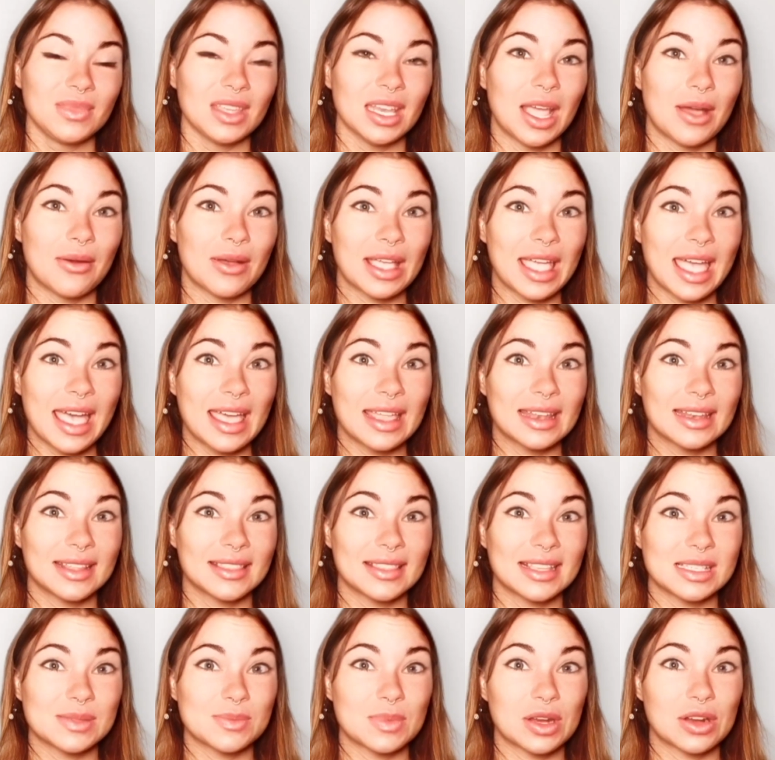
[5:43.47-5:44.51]
Now again,
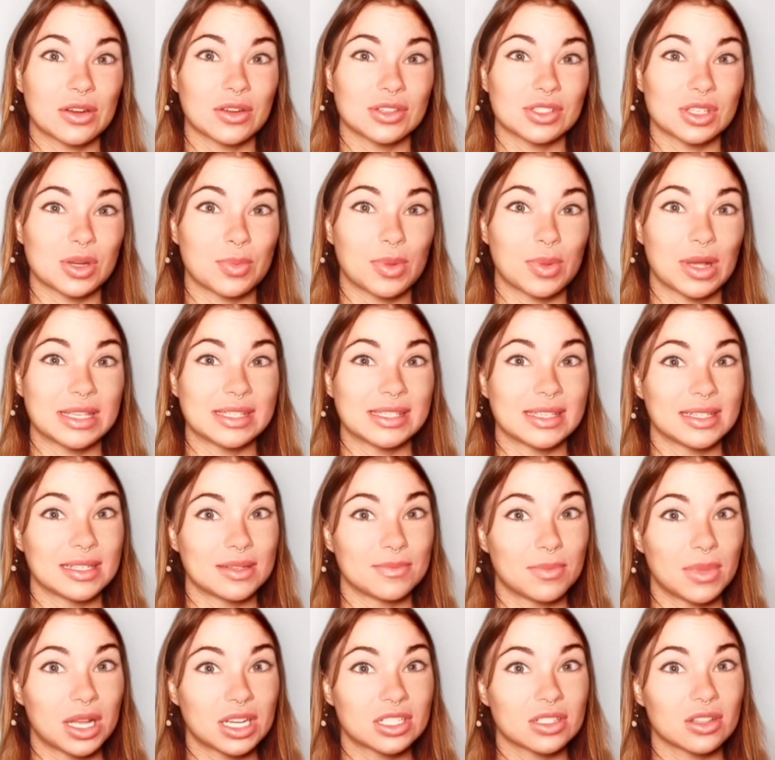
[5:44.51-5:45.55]
these minerals are present
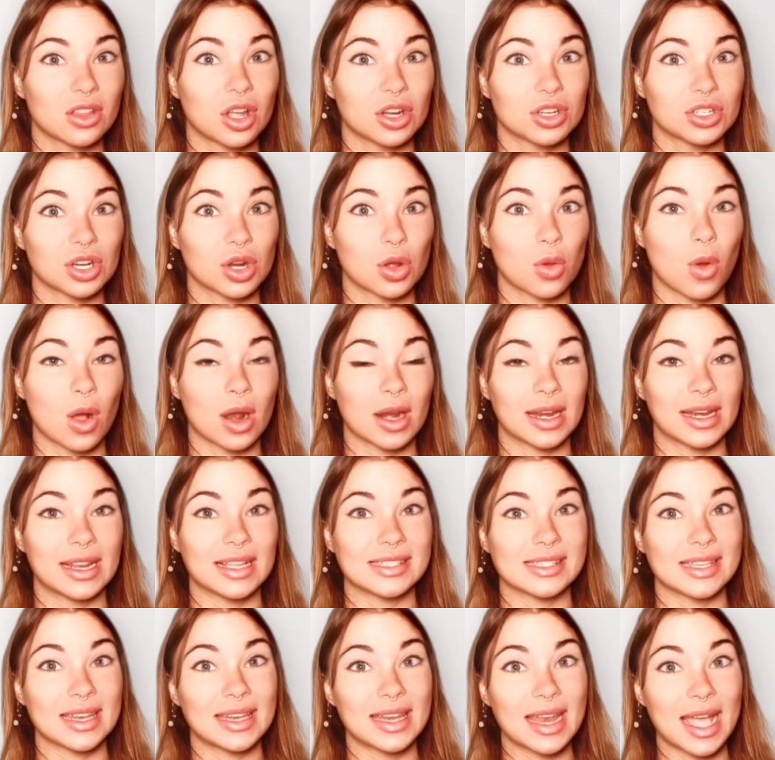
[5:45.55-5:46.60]
in much larger
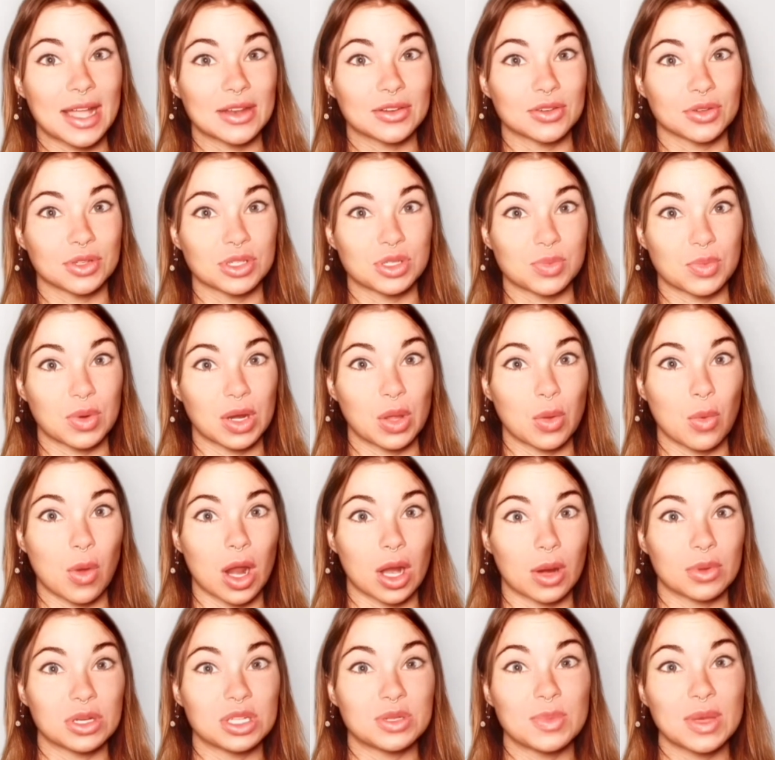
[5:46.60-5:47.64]
quantities in natural spring
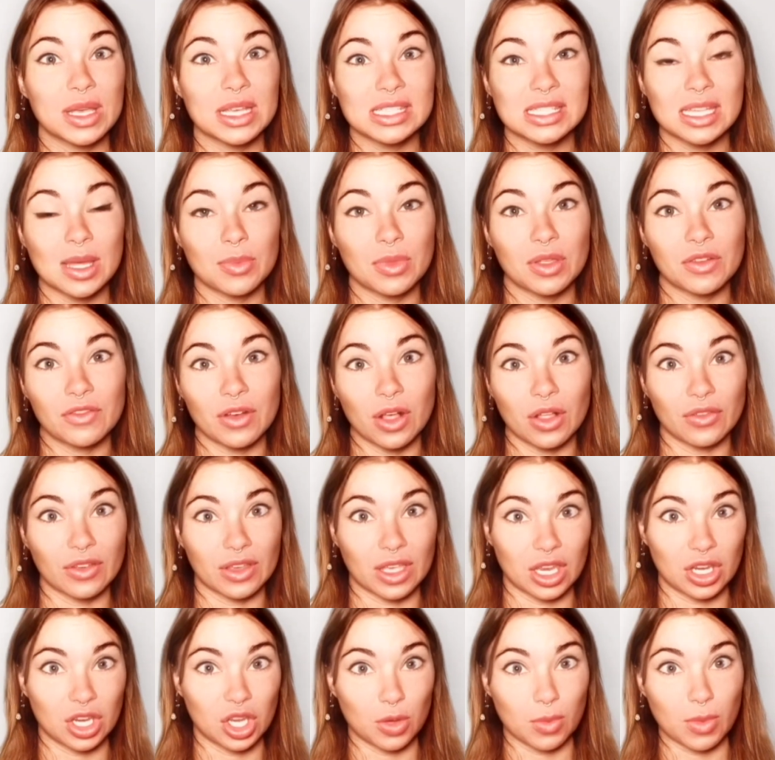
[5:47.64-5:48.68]
water, which picks up the fulvic
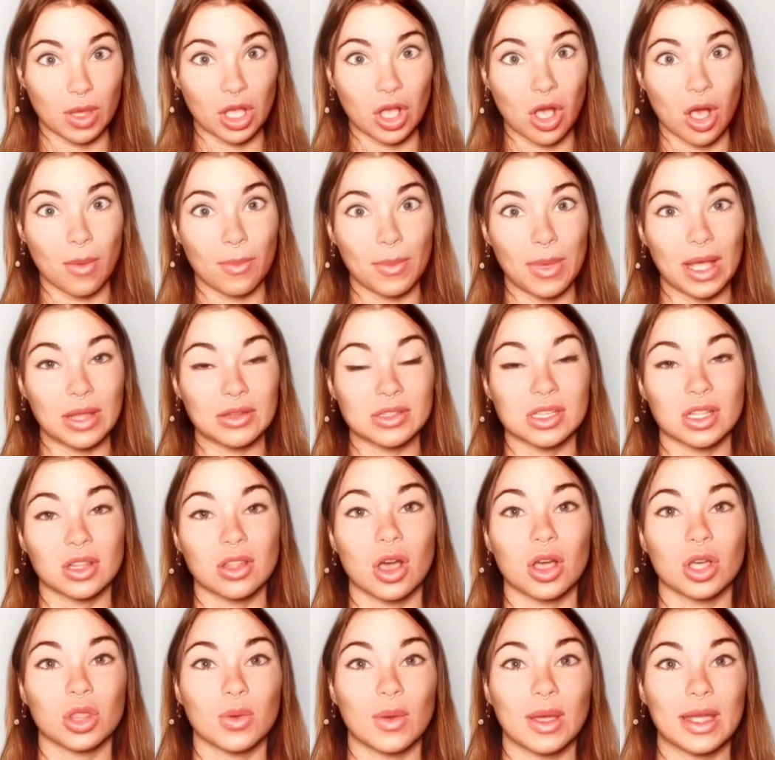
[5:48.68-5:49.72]
and humic compounds
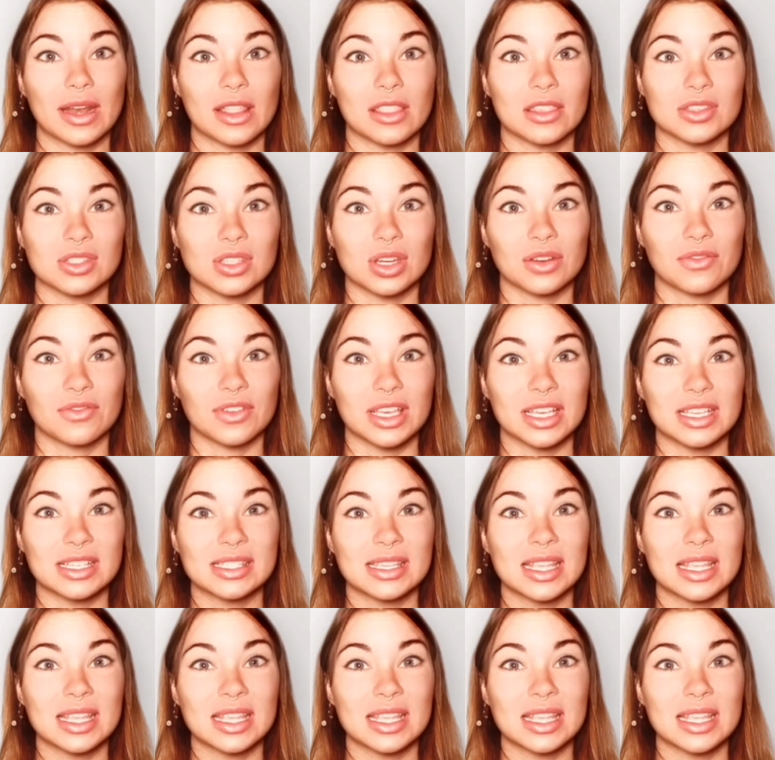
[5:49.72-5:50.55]
along the way to the surface.